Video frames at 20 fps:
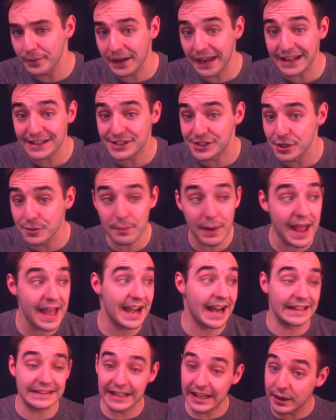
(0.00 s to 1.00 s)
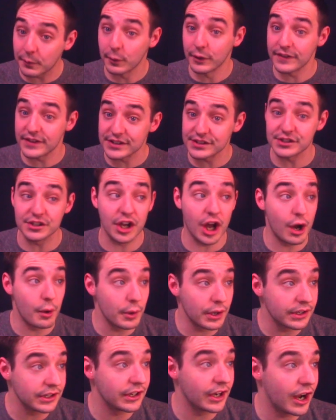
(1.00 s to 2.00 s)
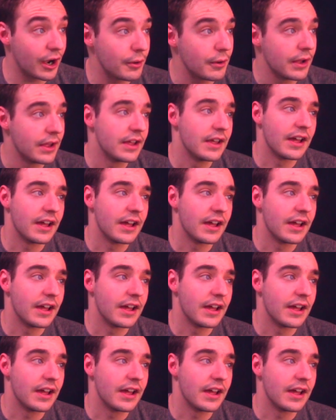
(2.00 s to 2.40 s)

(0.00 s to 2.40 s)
Not too bad. I like where this is going, you know.